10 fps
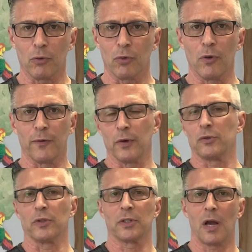the roof,
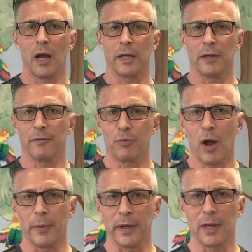which was kind of
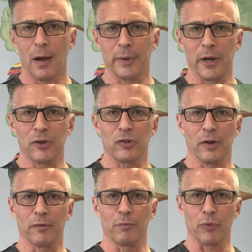probably a combination
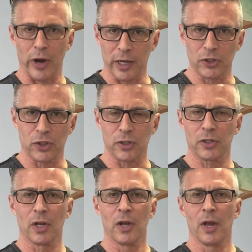of
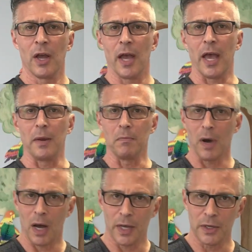branches and
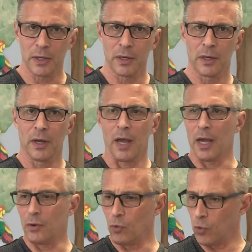mud
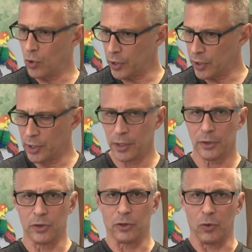and wood
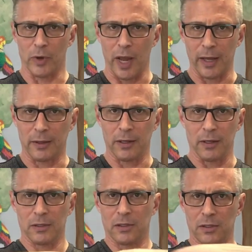to create
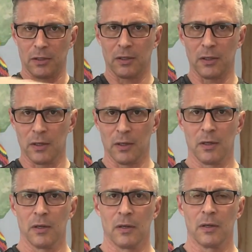this
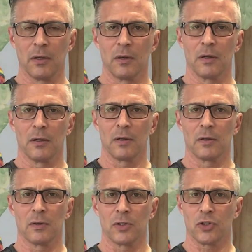
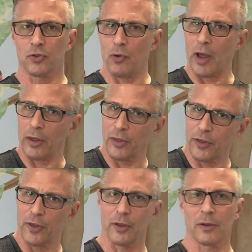
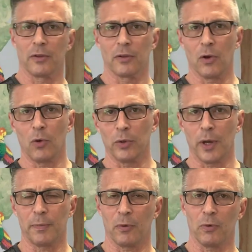strength to hold
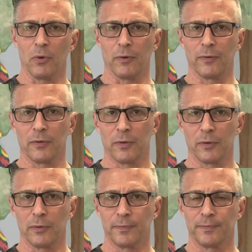up a roof,
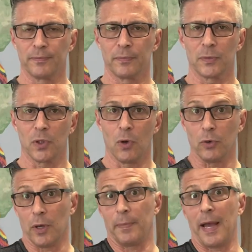to
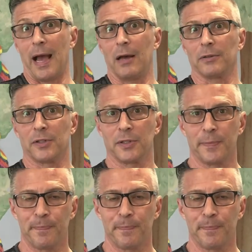hold up a house.